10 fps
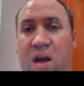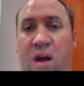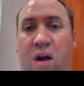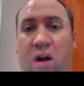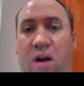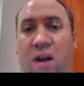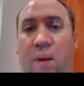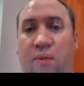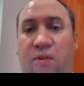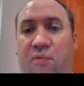are a
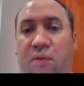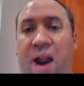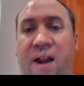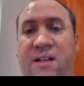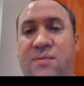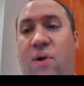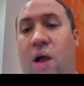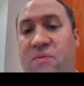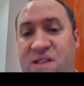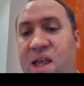number of practice
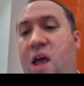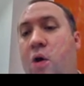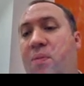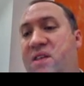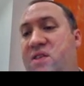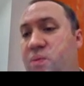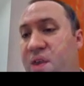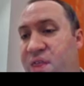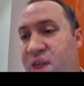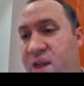problems to help us
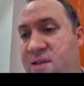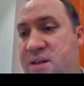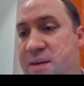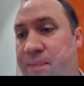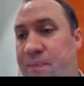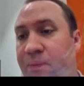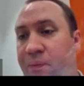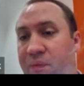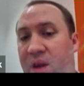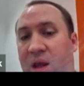with that.
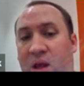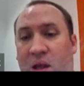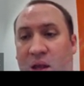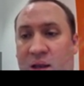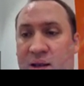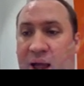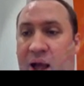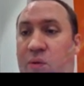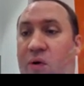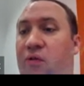
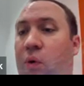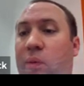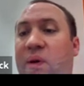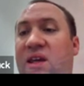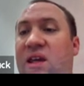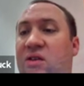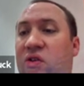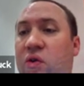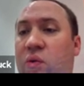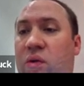Now, before we get
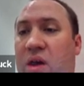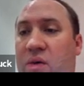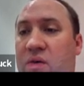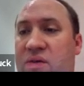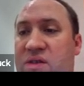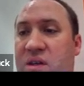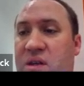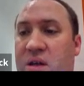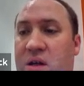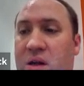to those,
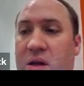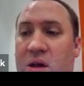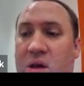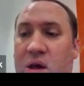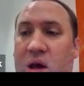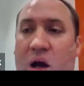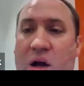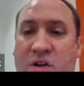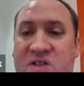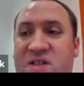
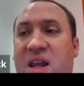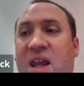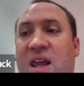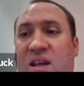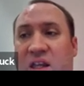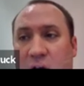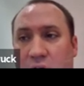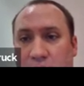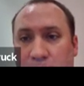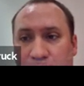understand here